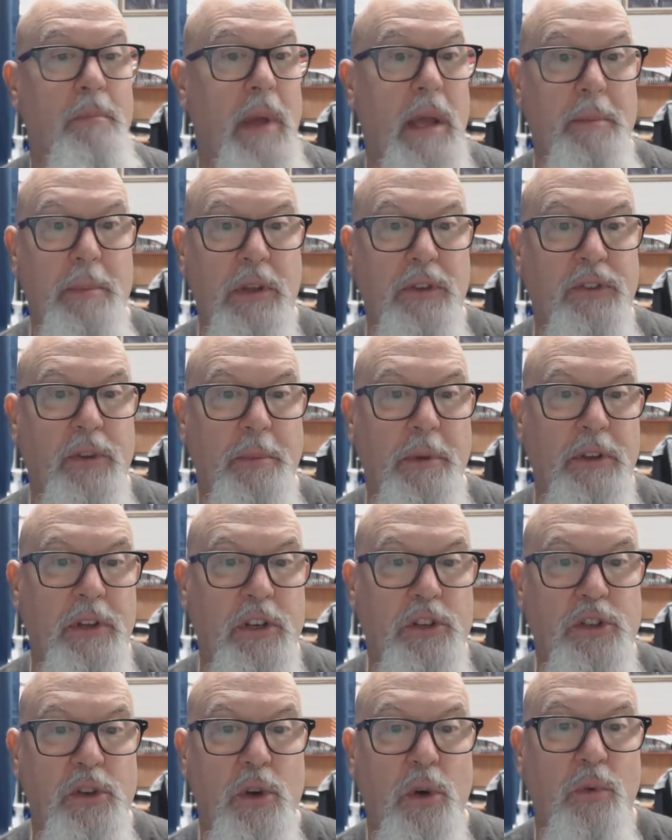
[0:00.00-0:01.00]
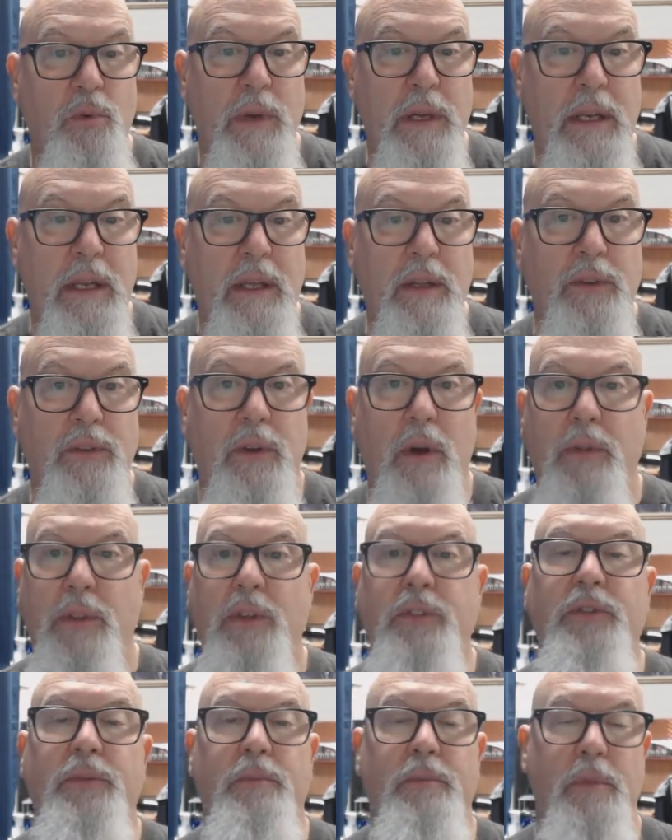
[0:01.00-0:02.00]
may be some additional readings.
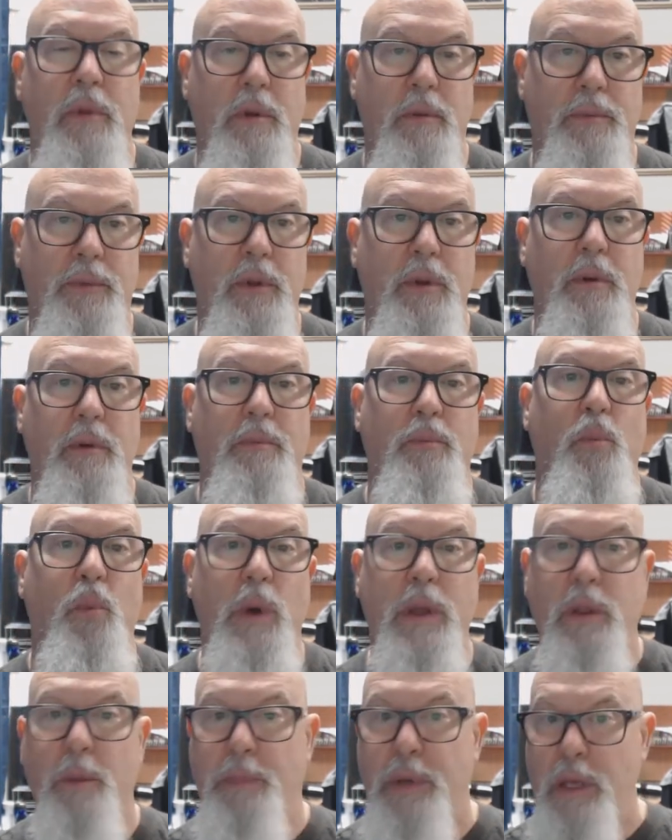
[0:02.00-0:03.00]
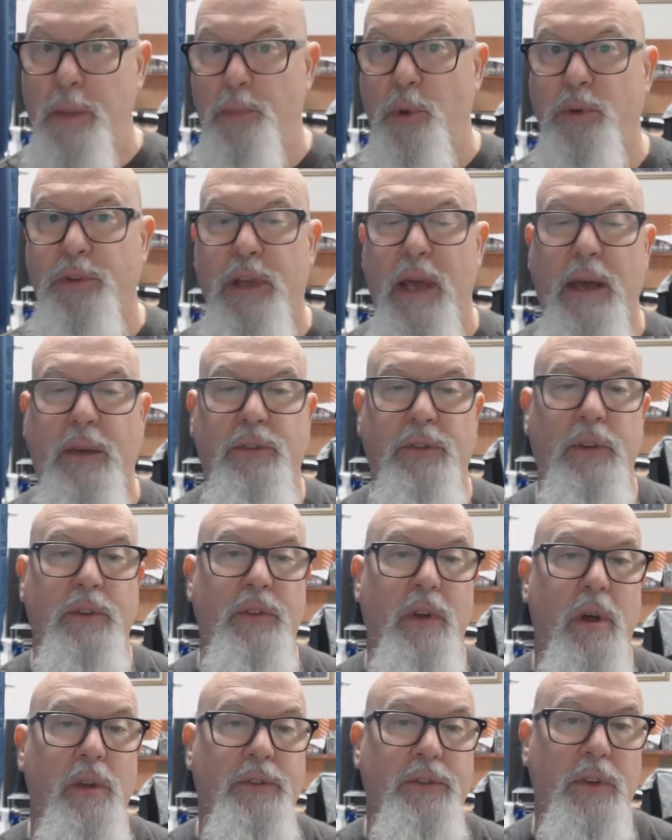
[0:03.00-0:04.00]
The We the People text
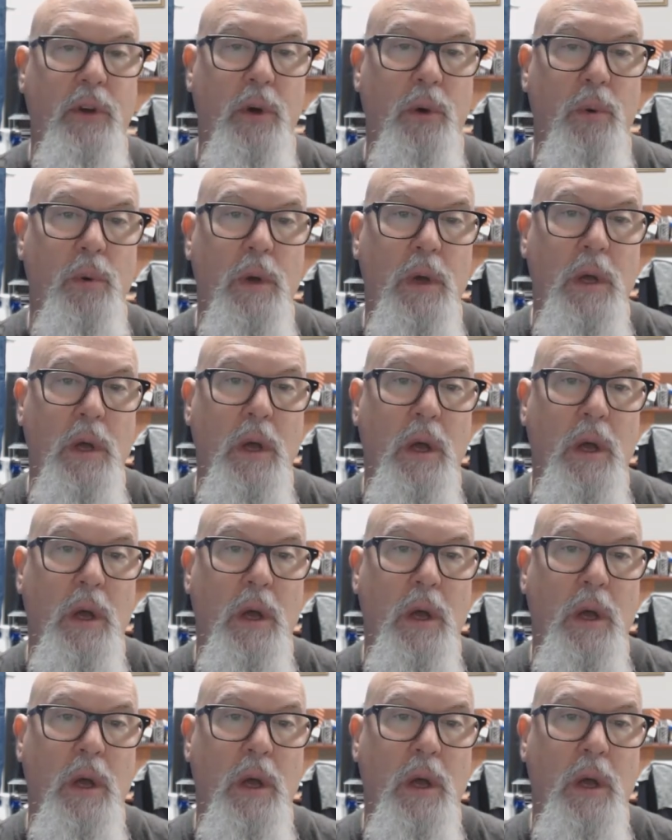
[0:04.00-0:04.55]
is also